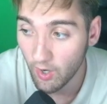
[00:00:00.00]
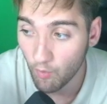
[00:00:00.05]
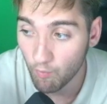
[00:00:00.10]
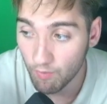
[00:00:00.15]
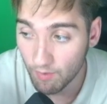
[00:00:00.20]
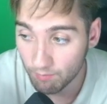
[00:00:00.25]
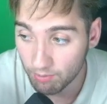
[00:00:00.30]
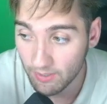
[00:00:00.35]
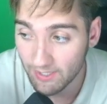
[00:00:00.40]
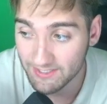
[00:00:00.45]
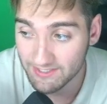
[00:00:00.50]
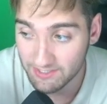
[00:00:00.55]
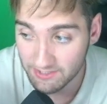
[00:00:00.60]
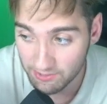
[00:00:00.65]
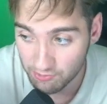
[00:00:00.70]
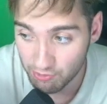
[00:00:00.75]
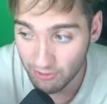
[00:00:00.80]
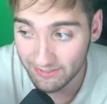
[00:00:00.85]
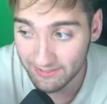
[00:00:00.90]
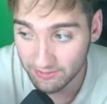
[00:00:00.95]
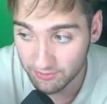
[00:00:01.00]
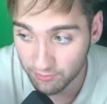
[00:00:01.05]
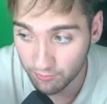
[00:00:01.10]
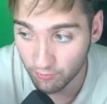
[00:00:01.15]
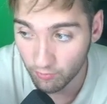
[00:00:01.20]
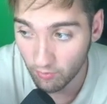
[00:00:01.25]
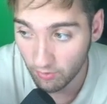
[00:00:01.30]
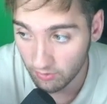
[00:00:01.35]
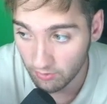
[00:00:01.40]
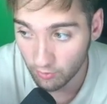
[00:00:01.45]
What price is attracted to?
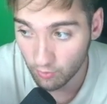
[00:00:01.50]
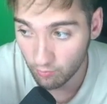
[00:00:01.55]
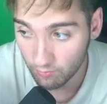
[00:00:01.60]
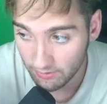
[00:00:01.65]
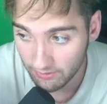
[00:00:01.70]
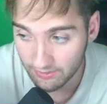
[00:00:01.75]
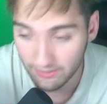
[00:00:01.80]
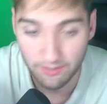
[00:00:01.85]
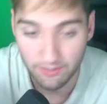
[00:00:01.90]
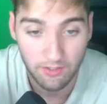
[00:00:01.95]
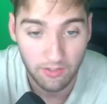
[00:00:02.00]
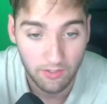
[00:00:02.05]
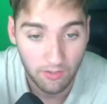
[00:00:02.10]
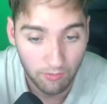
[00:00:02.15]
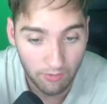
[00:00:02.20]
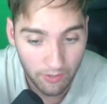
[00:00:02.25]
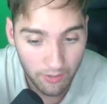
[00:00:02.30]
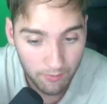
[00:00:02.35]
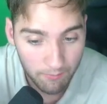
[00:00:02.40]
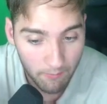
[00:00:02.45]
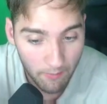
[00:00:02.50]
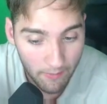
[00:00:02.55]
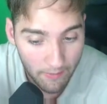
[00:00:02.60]
Liquidity, right?